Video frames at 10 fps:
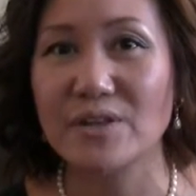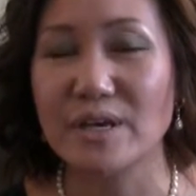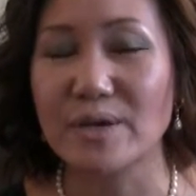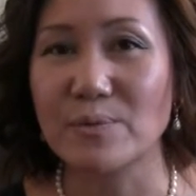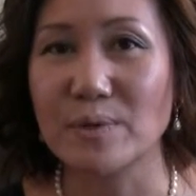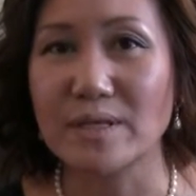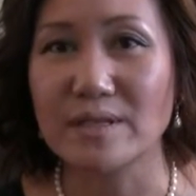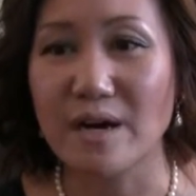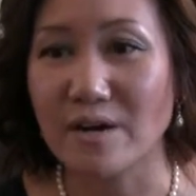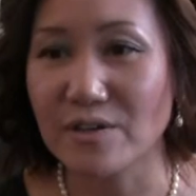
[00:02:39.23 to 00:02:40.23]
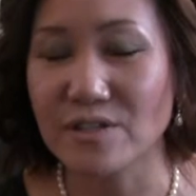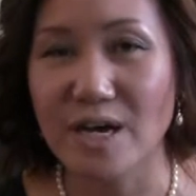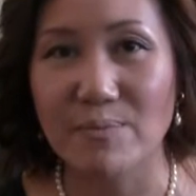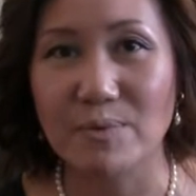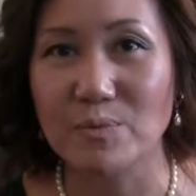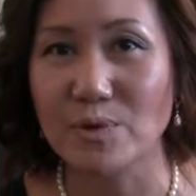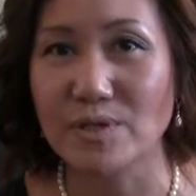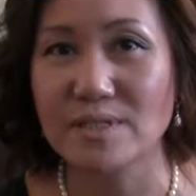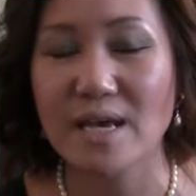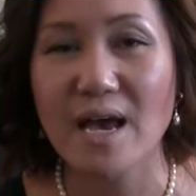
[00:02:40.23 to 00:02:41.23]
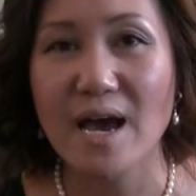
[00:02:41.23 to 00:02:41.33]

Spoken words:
They win all the top awards